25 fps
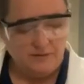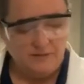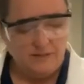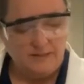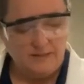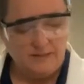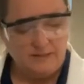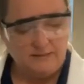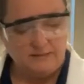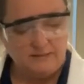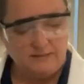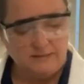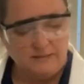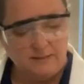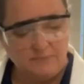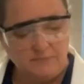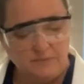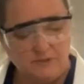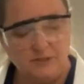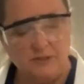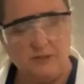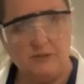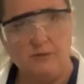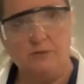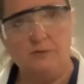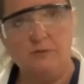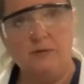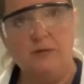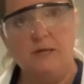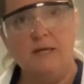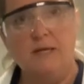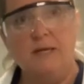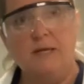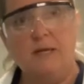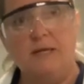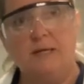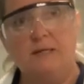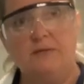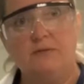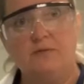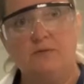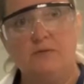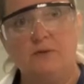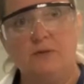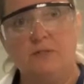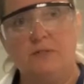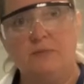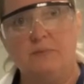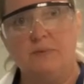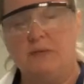And step 2 is going
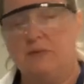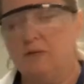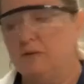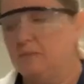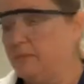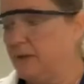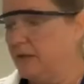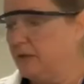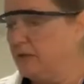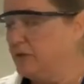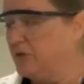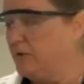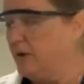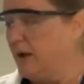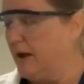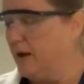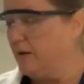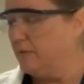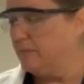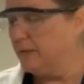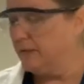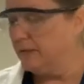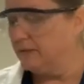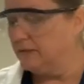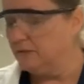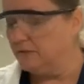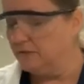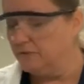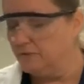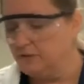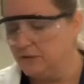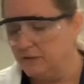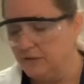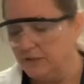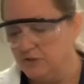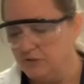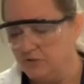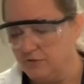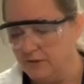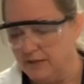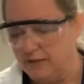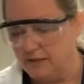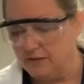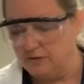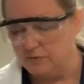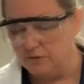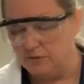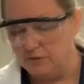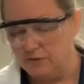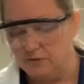to be to measure out my silver nitrate in
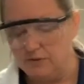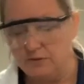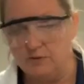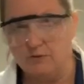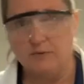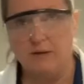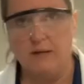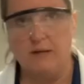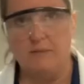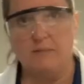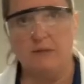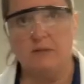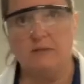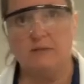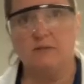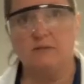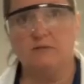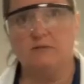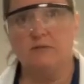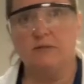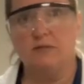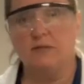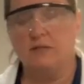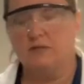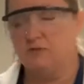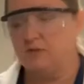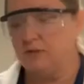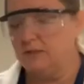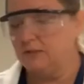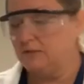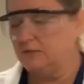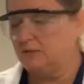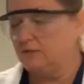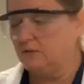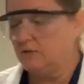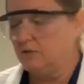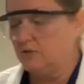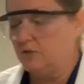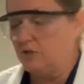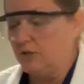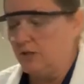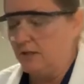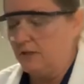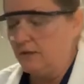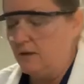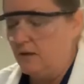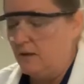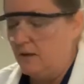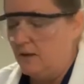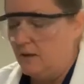order to create my silver nitrate solution.
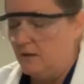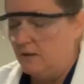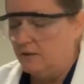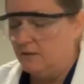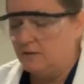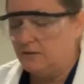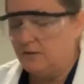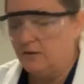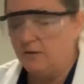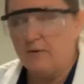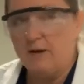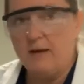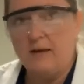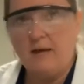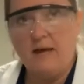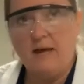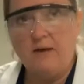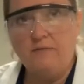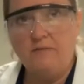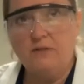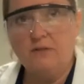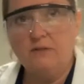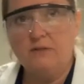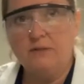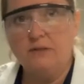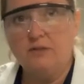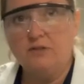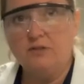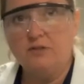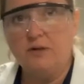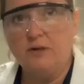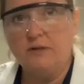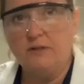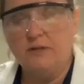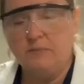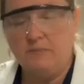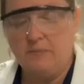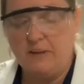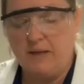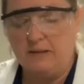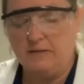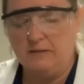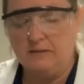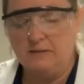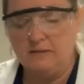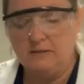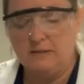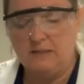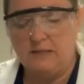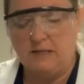So I have an electronic
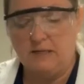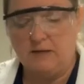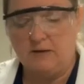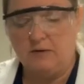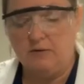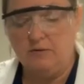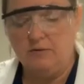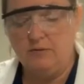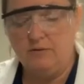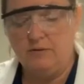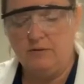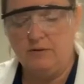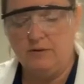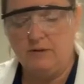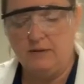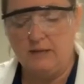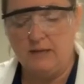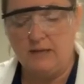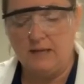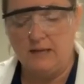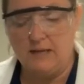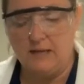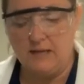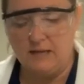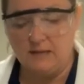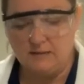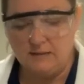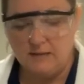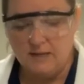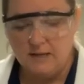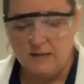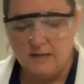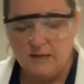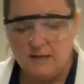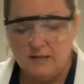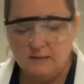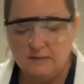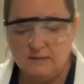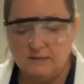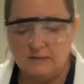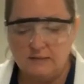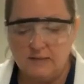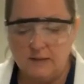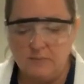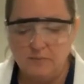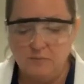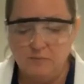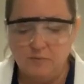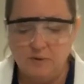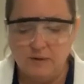balance here, and step
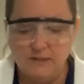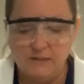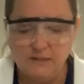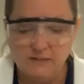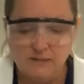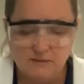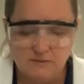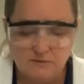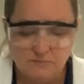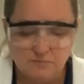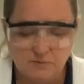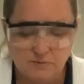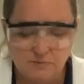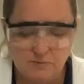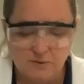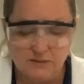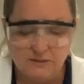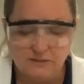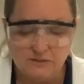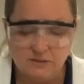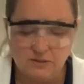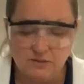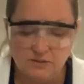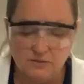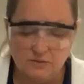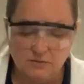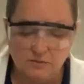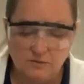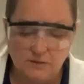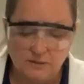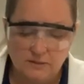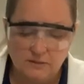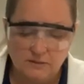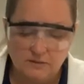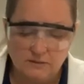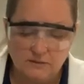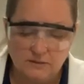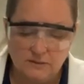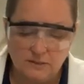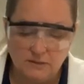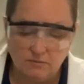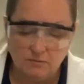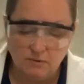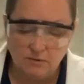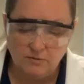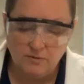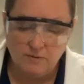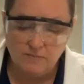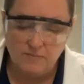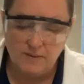1 is we want to zero
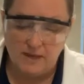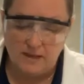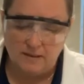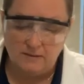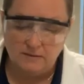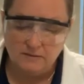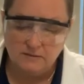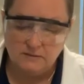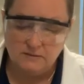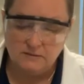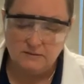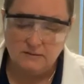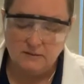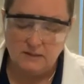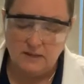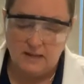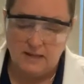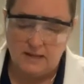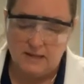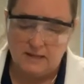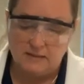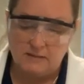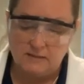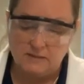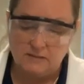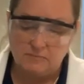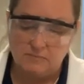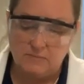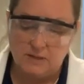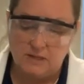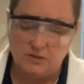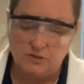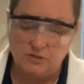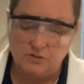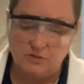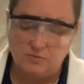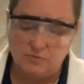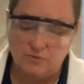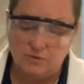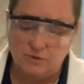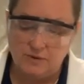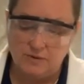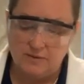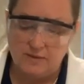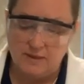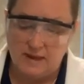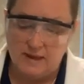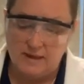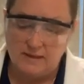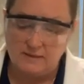the balance and make sure
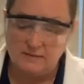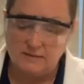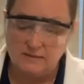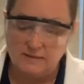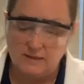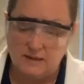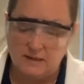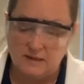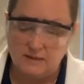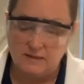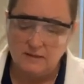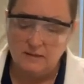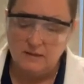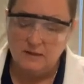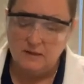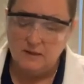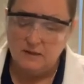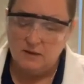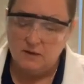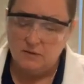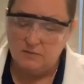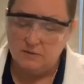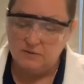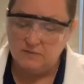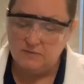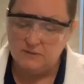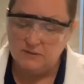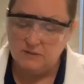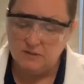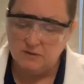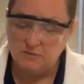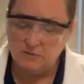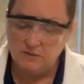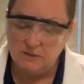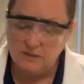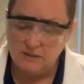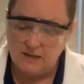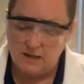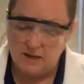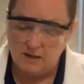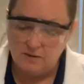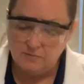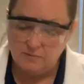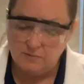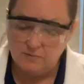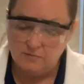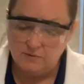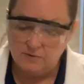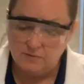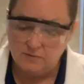that we've zeroed it out
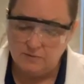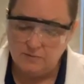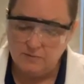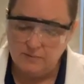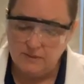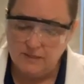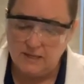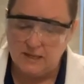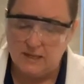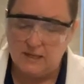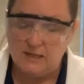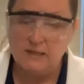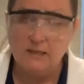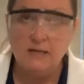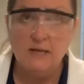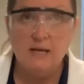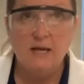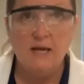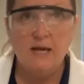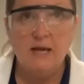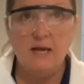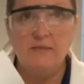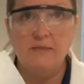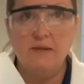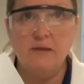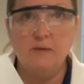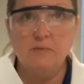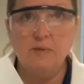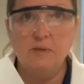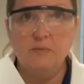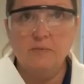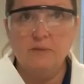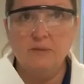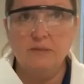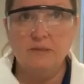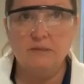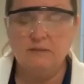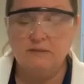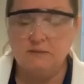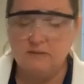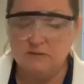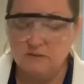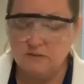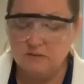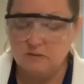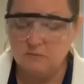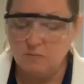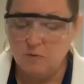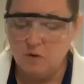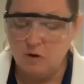before we begin. And then I'm going to place a
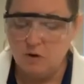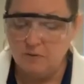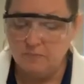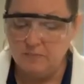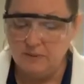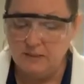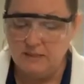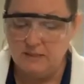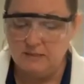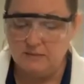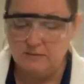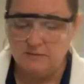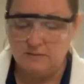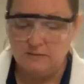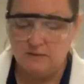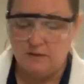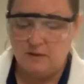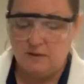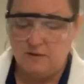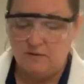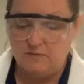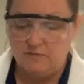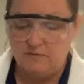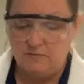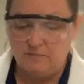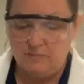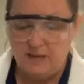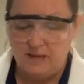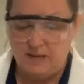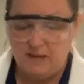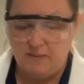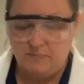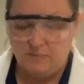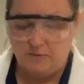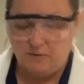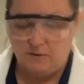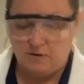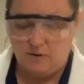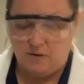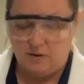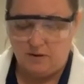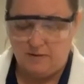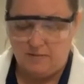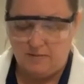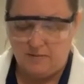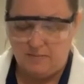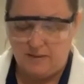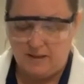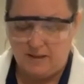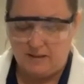small piece of paper on
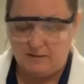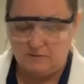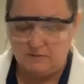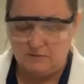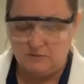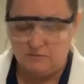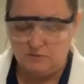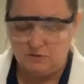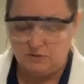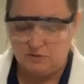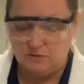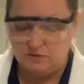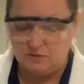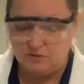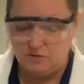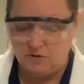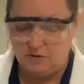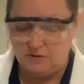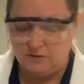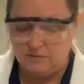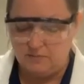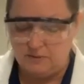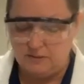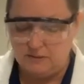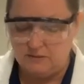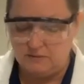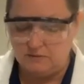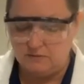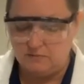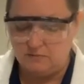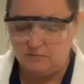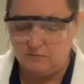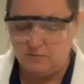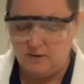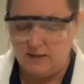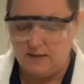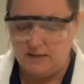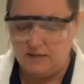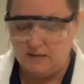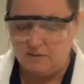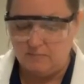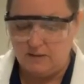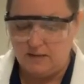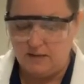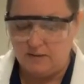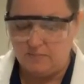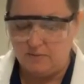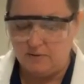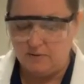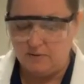the balance, which is called a piece of weighing
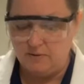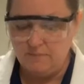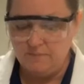paper.